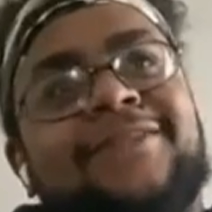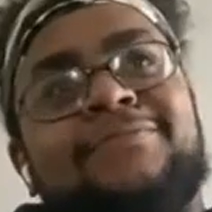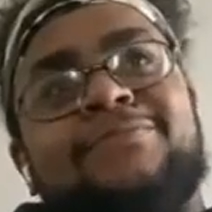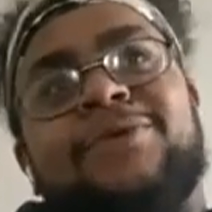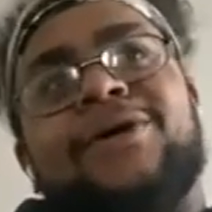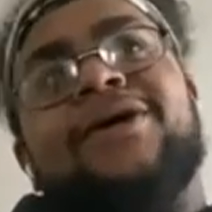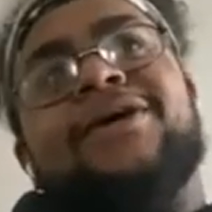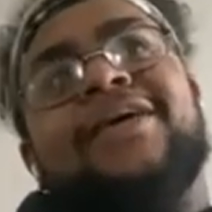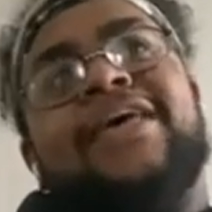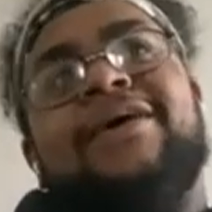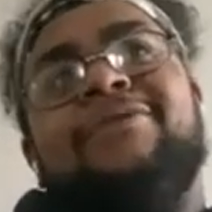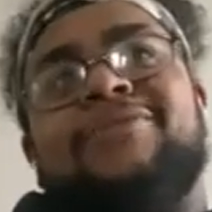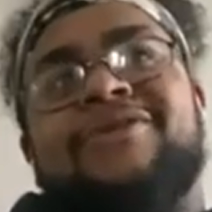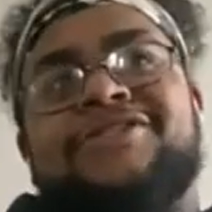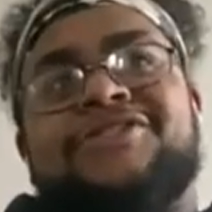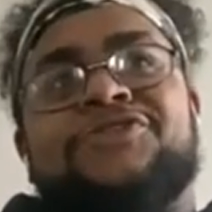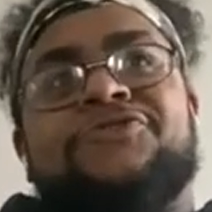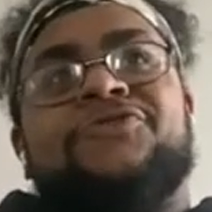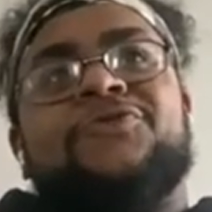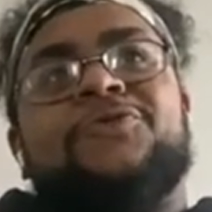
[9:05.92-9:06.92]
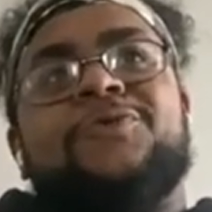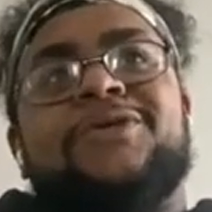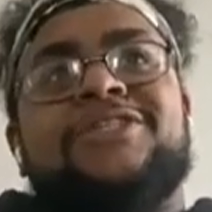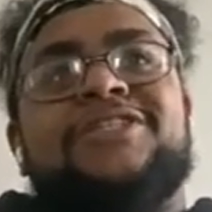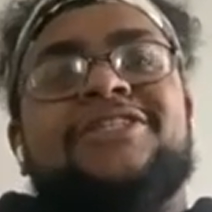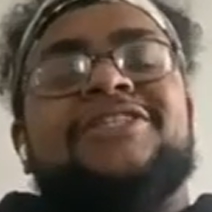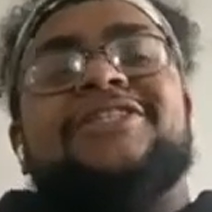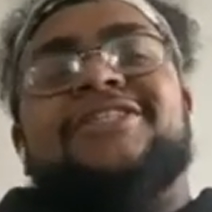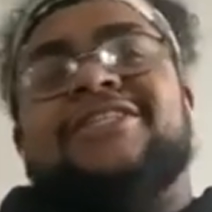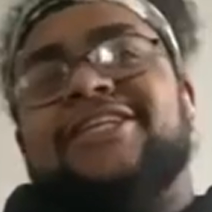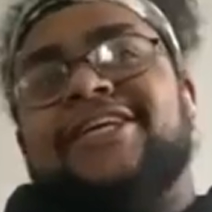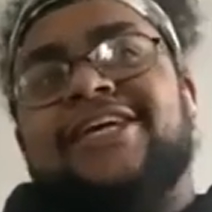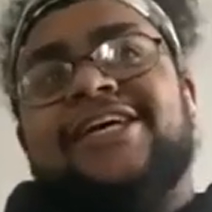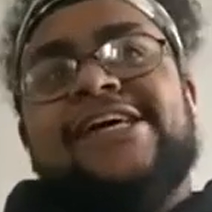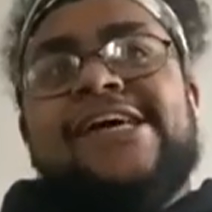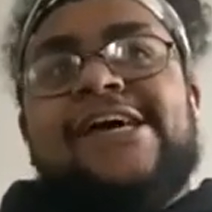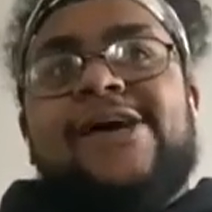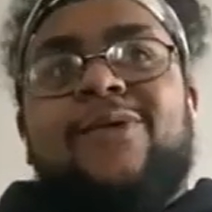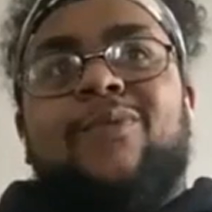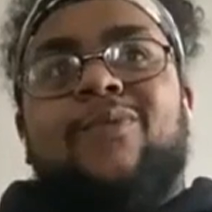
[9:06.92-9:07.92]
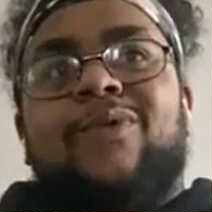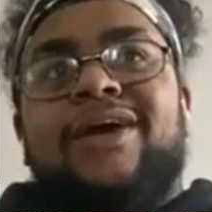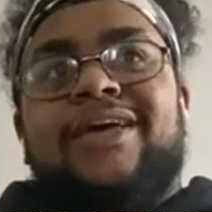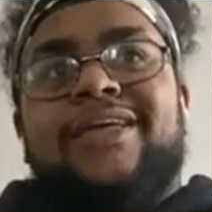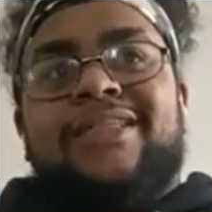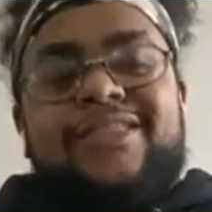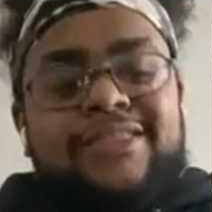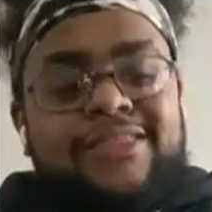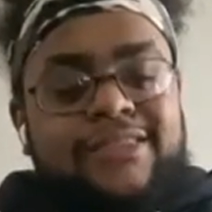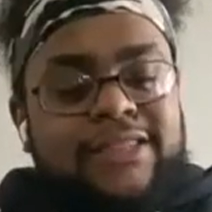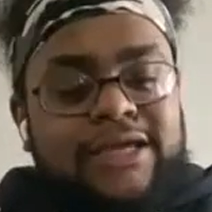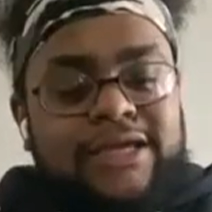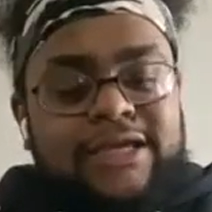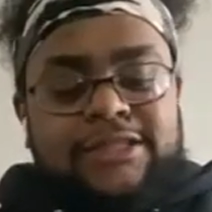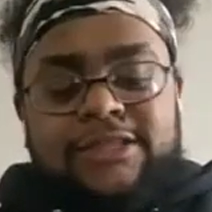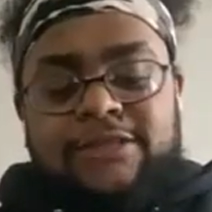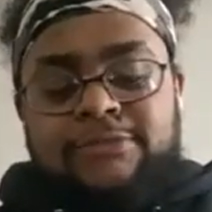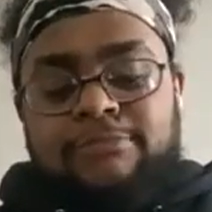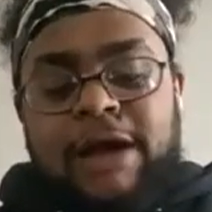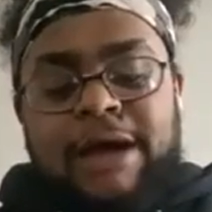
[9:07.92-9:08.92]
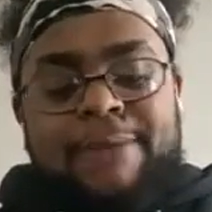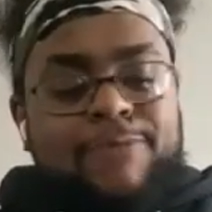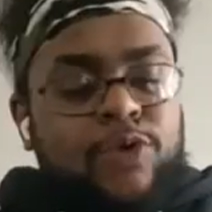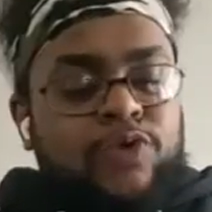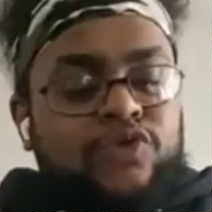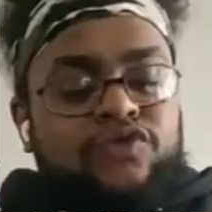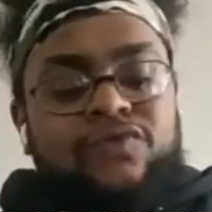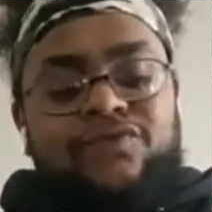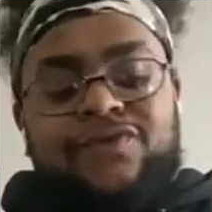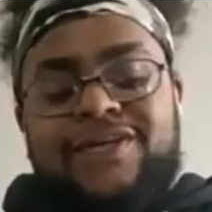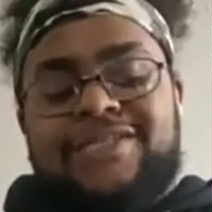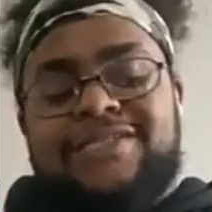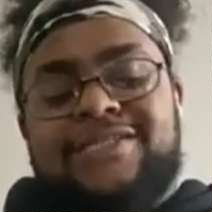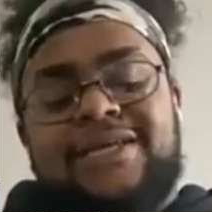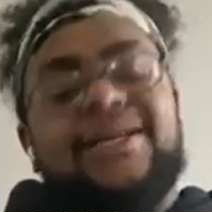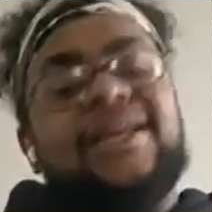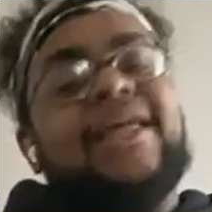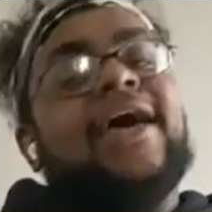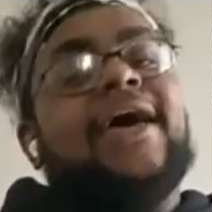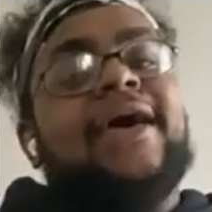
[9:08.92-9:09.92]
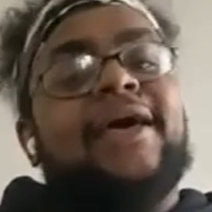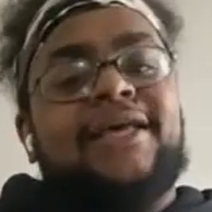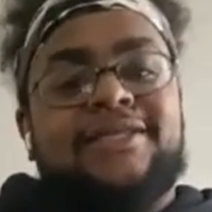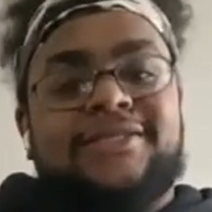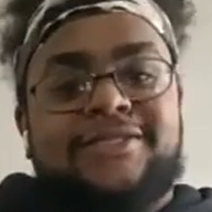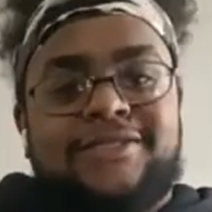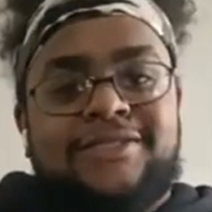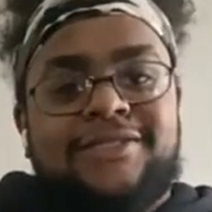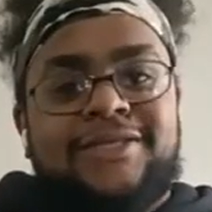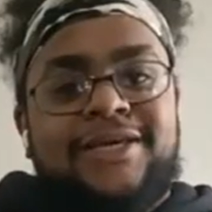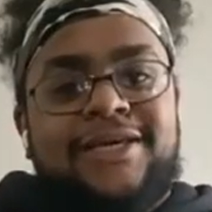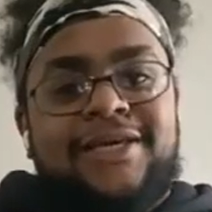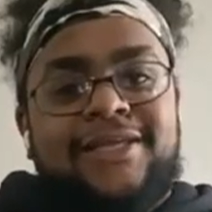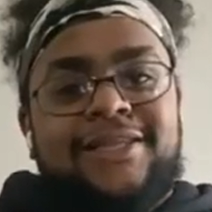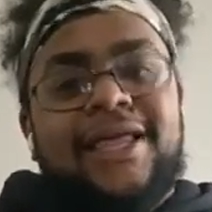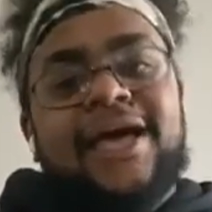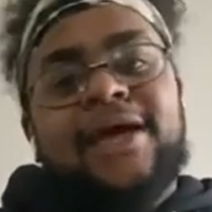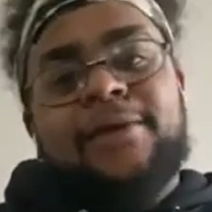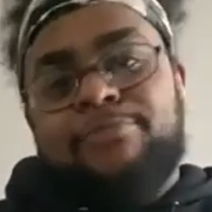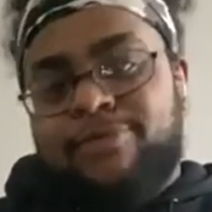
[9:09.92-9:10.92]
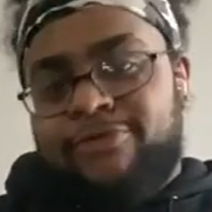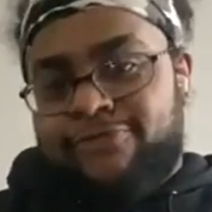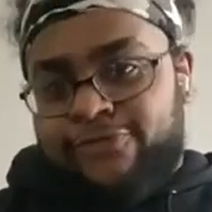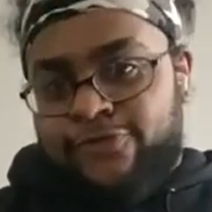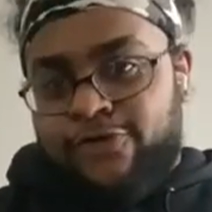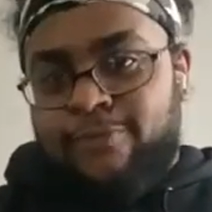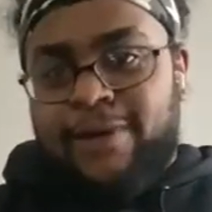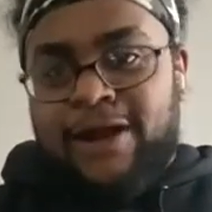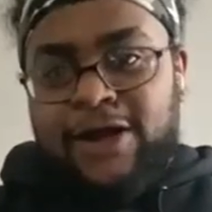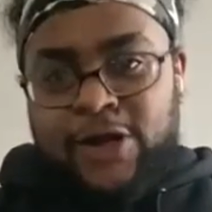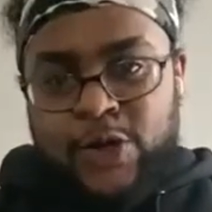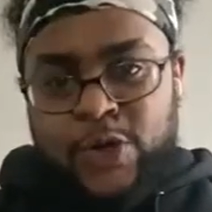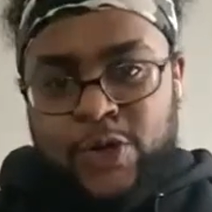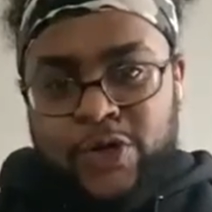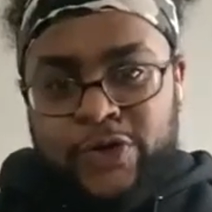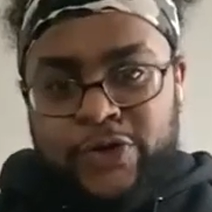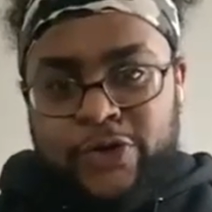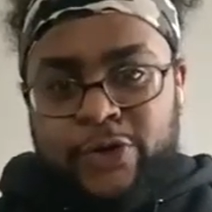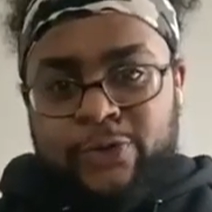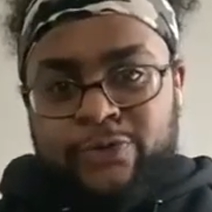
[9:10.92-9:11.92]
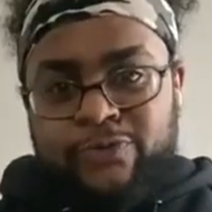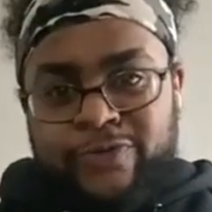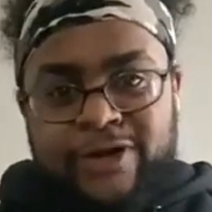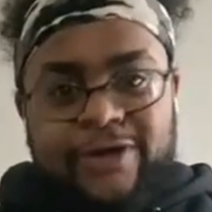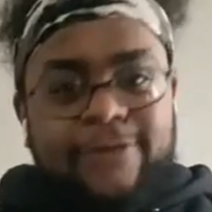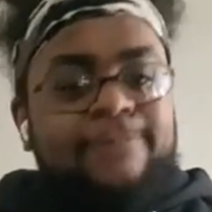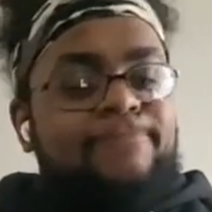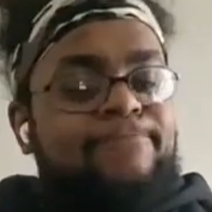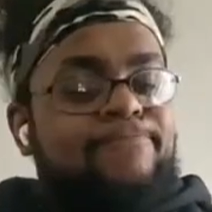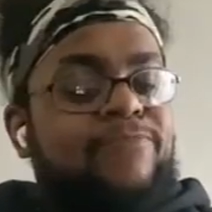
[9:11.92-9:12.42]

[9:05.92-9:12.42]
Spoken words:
the book came into fruition with like my most recent ex, like before my current girlfriend.